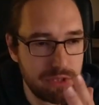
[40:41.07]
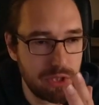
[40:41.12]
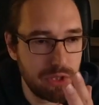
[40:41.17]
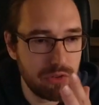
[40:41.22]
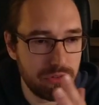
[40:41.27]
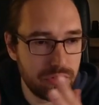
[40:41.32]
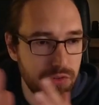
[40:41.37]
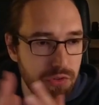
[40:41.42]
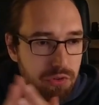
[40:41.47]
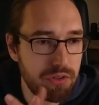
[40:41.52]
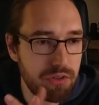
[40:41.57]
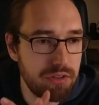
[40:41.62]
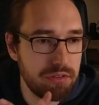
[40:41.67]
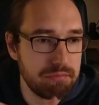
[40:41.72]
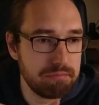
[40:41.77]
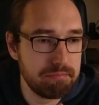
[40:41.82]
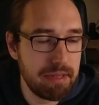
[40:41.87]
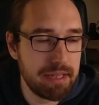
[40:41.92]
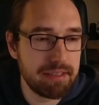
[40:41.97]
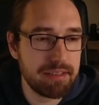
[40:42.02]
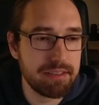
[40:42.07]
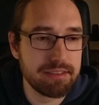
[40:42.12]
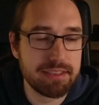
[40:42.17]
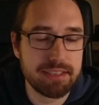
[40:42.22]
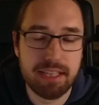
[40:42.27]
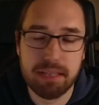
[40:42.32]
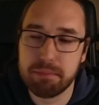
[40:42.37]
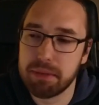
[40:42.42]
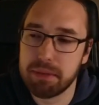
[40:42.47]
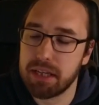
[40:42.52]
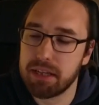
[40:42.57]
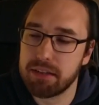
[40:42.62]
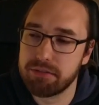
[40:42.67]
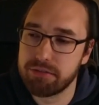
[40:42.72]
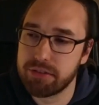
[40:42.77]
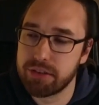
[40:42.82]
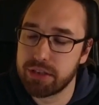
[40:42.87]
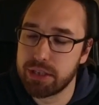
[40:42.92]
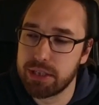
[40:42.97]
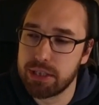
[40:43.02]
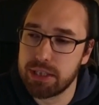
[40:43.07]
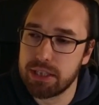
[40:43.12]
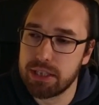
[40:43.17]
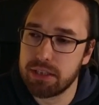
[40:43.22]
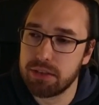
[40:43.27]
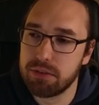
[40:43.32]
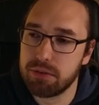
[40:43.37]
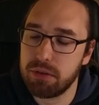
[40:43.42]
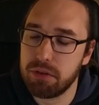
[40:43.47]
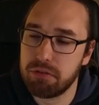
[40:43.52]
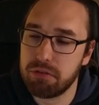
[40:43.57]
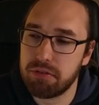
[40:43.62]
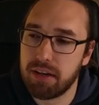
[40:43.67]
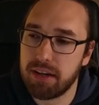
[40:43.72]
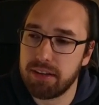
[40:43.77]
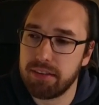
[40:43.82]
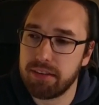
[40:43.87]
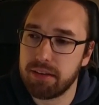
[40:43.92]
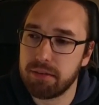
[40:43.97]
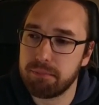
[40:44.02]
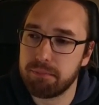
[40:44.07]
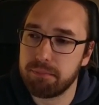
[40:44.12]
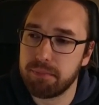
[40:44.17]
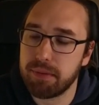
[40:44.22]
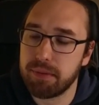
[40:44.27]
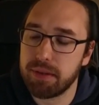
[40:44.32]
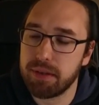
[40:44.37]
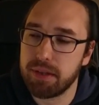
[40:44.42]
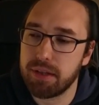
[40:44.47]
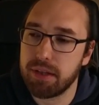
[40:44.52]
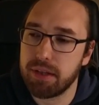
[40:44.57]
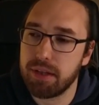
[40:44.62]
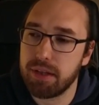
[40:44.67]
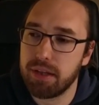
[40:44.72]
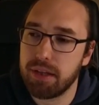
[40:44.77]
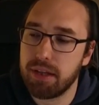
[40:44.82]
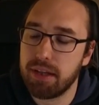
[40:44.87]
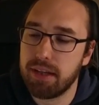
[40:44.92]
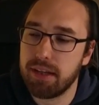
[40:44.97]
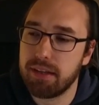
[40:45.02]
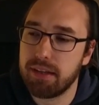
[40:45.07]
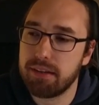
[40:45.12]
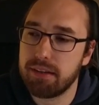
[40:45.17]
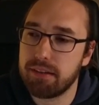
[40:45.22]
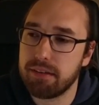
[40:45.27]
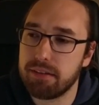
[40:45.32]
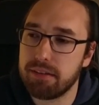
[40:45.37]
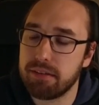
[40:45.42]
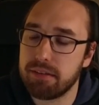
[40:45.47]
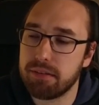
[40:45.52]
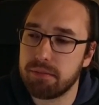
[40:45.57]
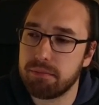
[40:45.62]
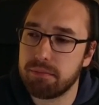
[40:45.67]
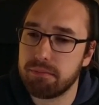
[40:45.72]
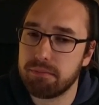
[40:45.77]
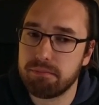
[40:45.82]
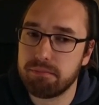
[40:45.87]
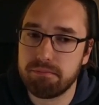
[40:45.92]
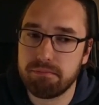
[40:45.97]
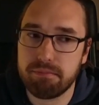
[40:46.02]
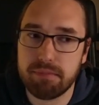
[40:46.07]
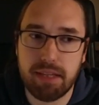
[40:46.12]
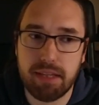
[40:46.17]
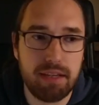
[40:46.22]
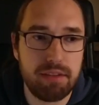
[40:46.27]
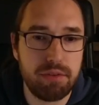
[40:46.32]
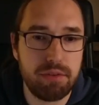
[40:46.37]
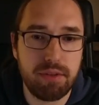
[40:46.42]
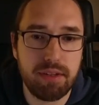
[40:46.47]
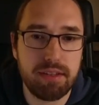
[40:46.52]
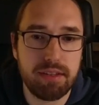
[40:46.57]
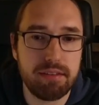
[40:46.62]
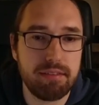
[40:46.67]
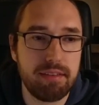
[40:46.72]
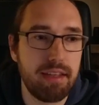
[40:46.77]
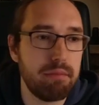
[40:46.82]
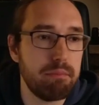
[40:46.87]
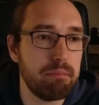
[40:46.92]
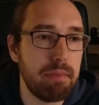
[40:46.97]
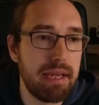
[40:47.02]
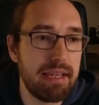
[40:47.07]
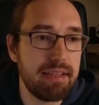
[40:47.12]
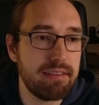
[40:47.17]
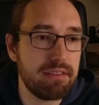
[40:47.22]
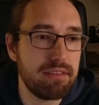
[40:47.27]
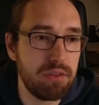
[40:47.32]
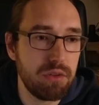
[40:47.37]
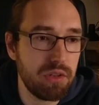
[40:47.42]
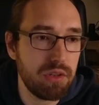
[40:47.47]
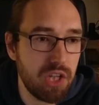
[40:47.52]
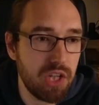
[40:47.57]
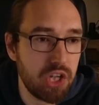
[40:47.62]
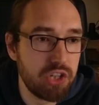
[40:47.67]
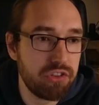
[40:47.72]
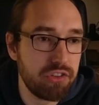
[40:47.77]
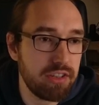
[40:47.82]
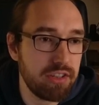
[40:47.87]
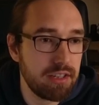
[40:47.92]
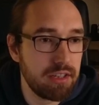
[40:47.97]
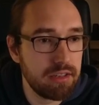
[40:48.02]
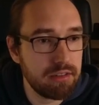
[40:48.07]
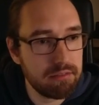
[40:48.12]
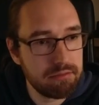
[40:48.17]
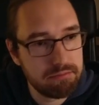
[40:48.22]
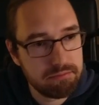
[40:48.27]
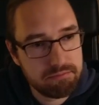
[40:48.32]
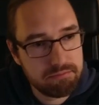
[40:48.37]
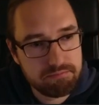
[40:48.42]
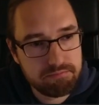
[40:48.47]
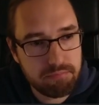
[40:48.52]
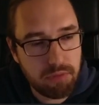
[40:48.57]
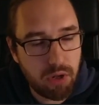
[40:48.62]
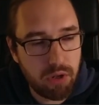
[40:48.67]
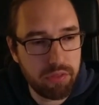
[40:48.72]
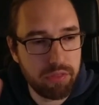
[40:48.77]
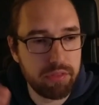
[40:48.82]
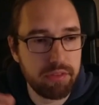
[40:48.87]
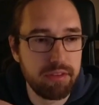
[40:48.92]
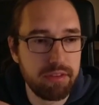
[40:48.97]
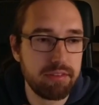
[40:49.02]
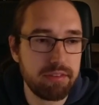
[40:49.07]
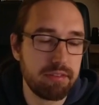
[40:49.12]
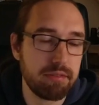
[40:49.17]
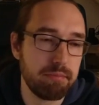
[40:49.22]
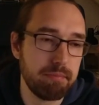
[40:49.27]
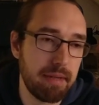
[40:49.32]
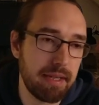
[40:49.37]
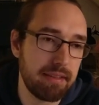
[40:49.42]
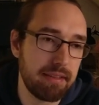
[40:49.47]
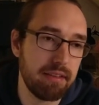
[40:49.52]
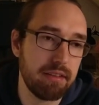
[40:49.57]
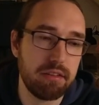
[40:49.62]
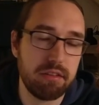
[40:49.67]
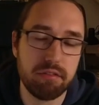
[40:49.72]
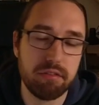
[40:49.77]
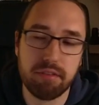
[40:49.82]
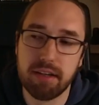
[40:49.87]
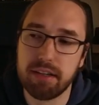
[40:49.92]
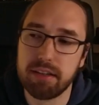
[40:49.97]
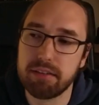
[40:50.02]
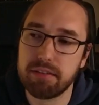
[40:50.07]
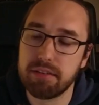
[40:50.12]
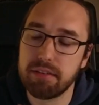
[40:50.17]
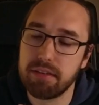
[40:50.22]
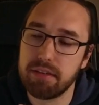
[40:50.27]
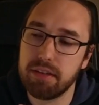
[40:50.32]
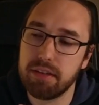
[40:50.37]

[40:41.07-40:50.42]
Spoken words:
control magnets in MPF, define them, and yeah, you can then base your logic on this magnet device.